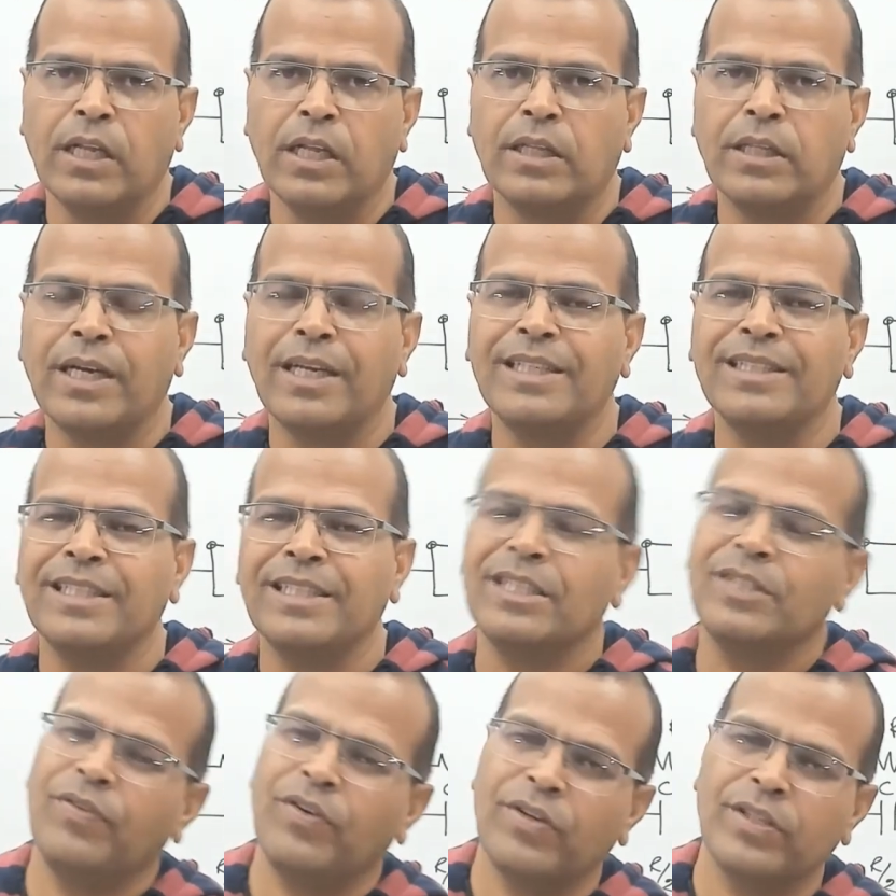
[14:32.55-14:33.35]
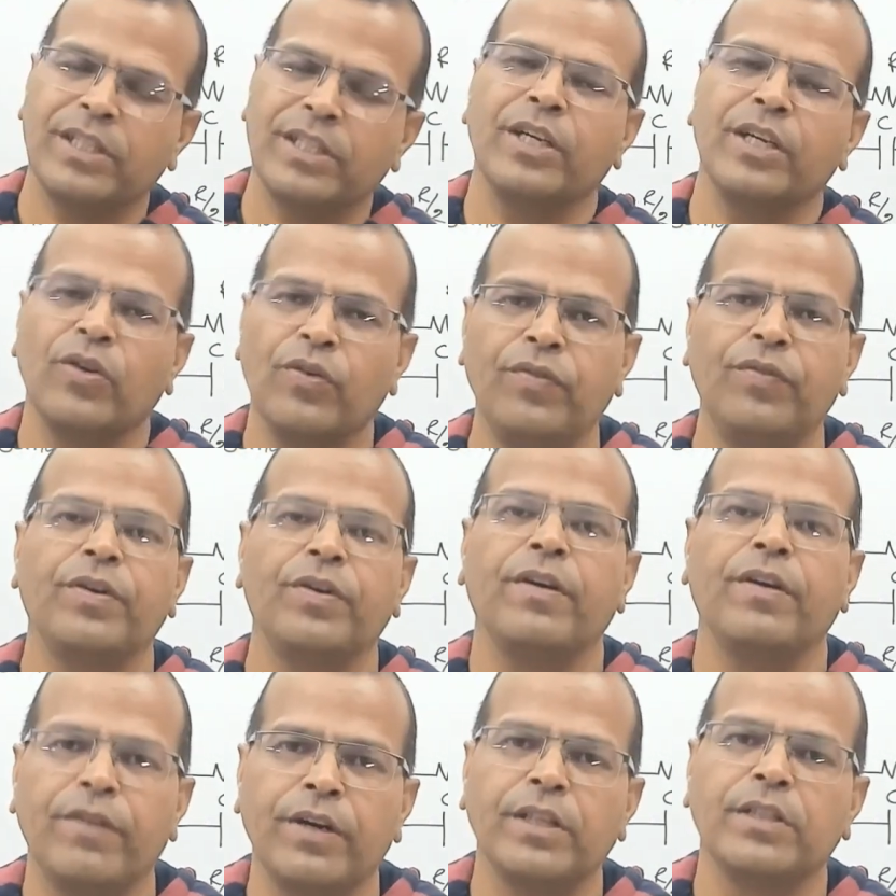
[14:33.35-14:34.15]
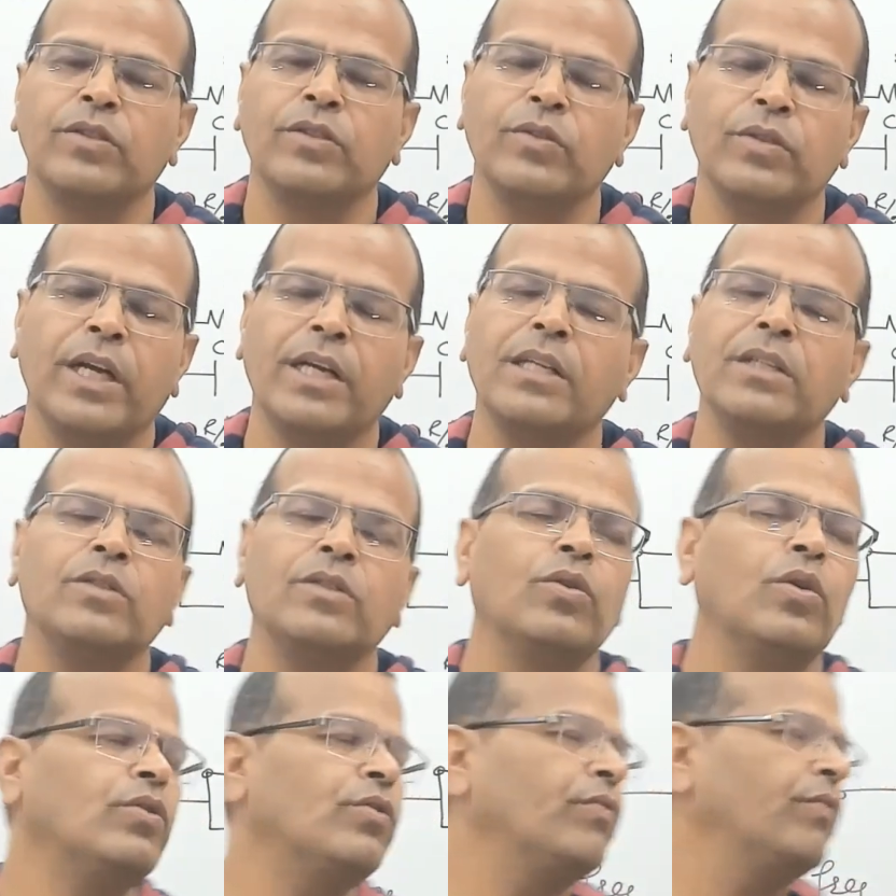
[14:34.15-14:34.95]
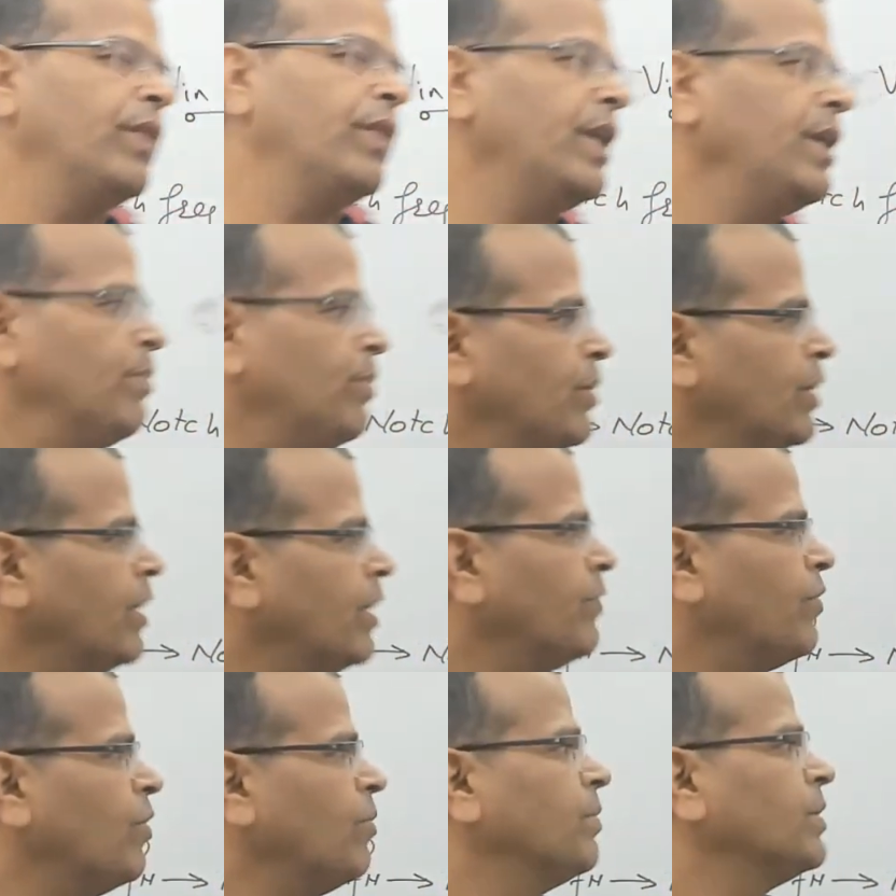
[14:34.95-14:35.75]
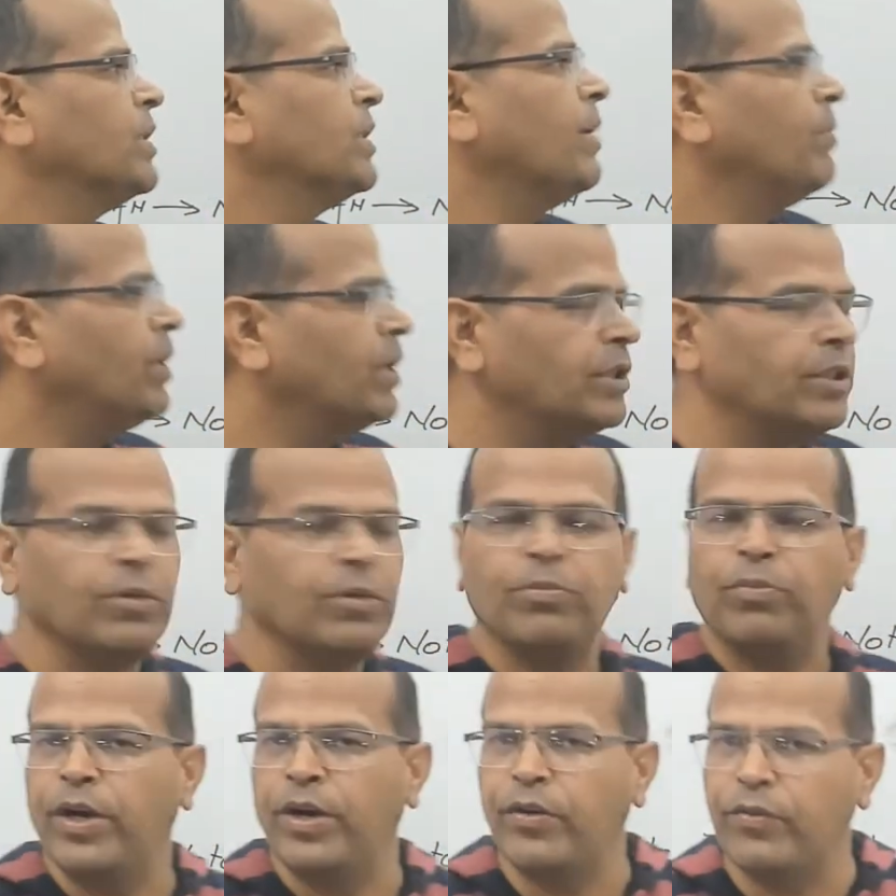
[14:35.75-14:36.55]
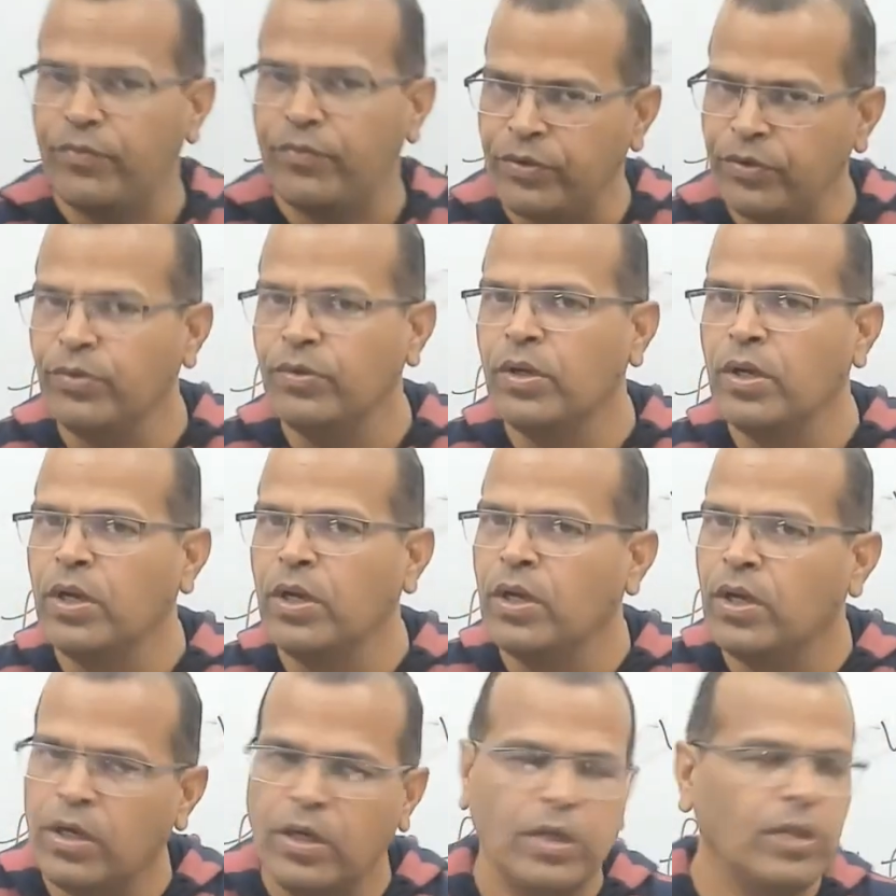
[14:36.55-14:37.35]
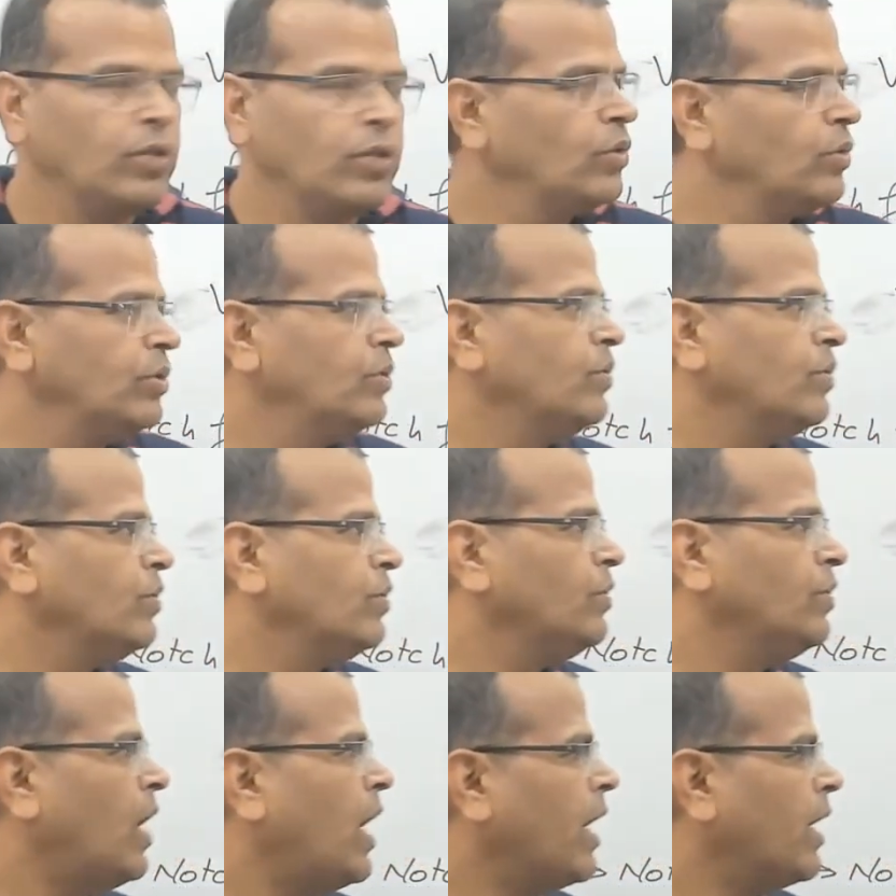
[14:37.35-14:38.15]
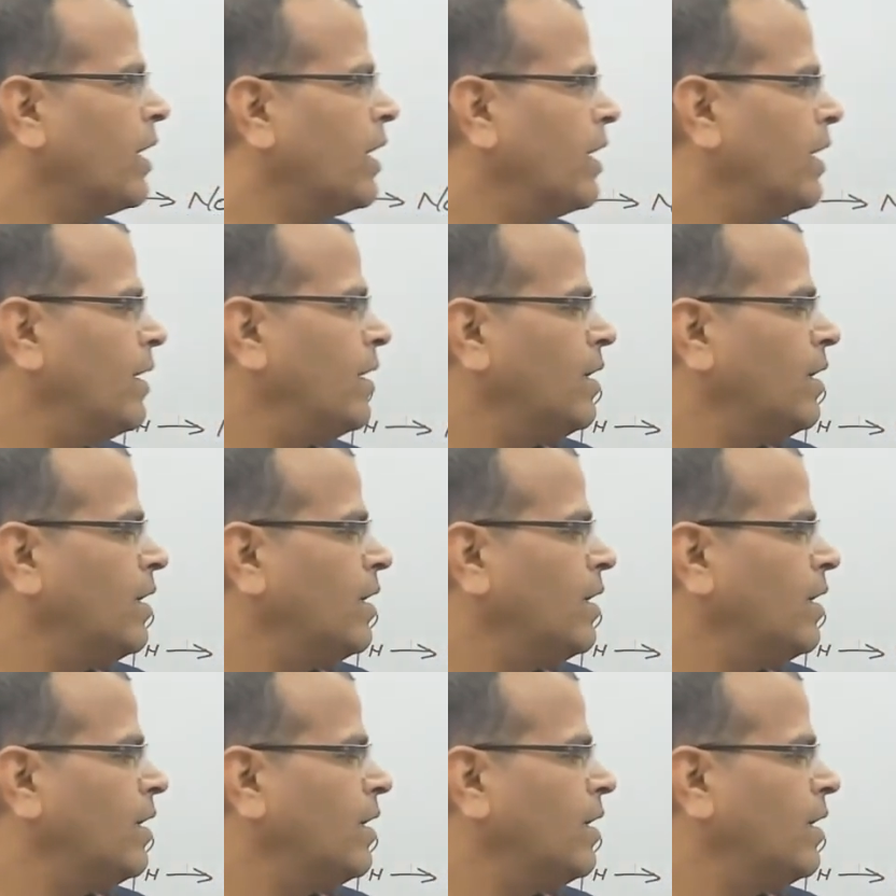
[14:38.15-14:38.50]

That is just for sake of coverage. So that is not very important from examination point of view. You had